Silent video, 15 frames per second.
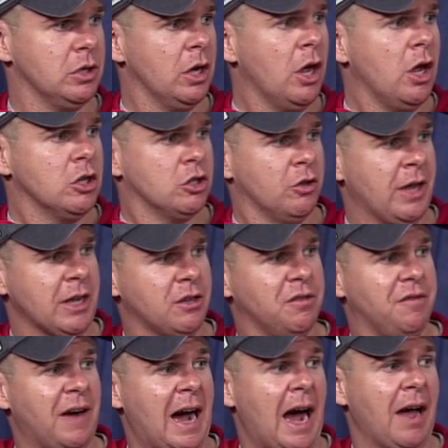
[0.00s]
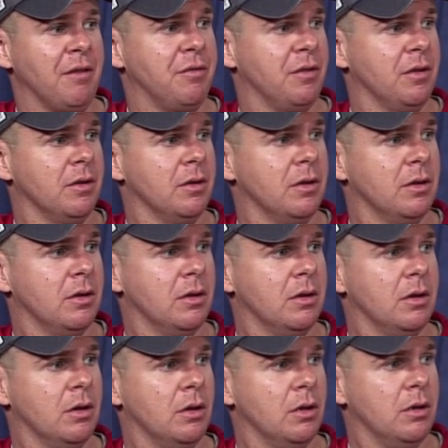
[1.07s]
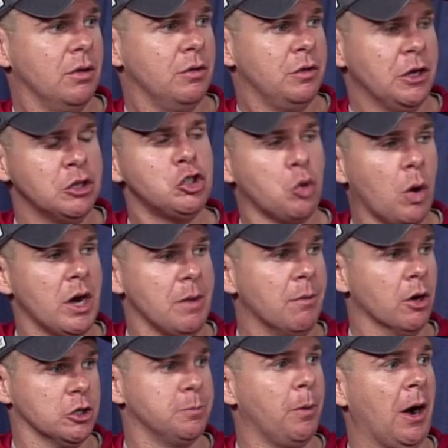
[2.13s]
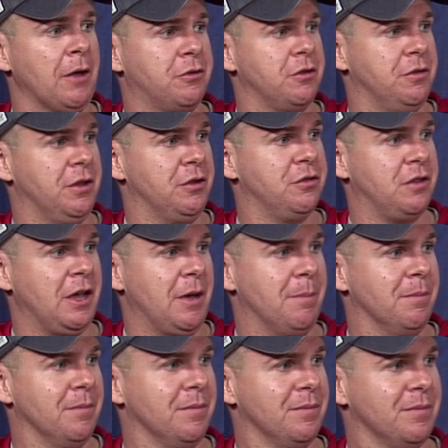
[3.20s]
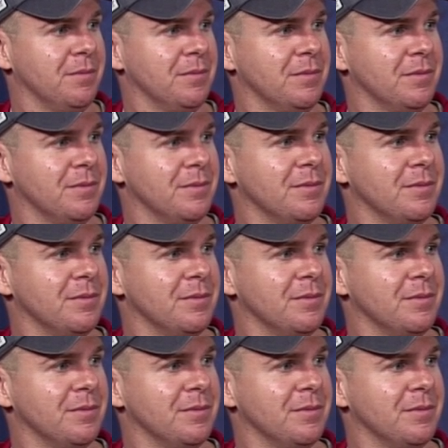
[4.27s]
Yeah. So that's 5. There's 20 more spots on this team. Sure.